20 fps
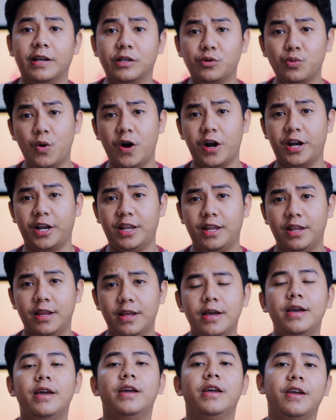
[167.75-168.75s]
Guess what?
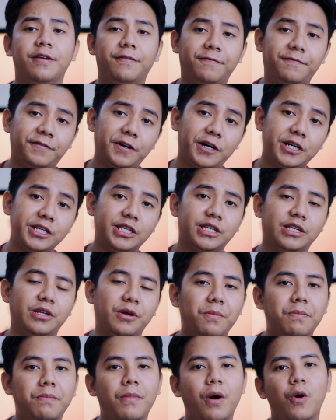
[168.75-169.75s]
It was
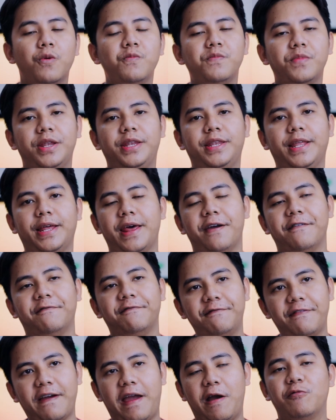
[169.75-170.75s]
the moment that I
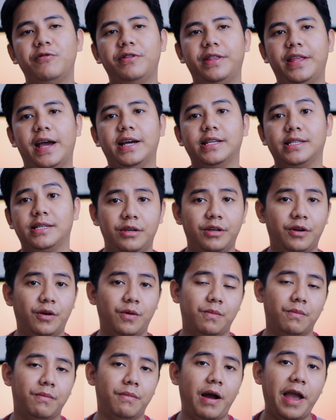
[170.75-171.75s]
found that,
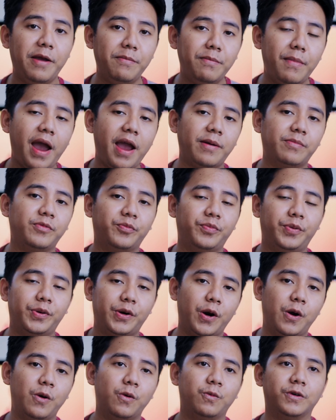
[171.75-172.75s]
my MacBook
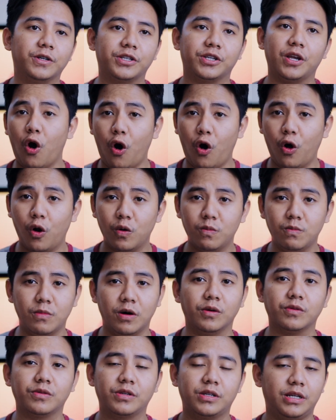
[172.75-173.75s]
Pro was
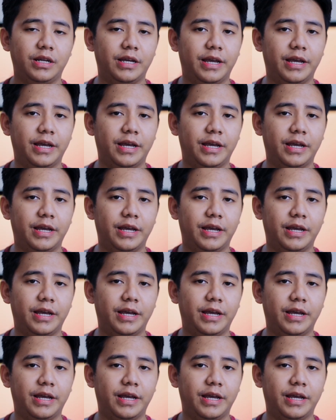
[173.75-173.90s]
almost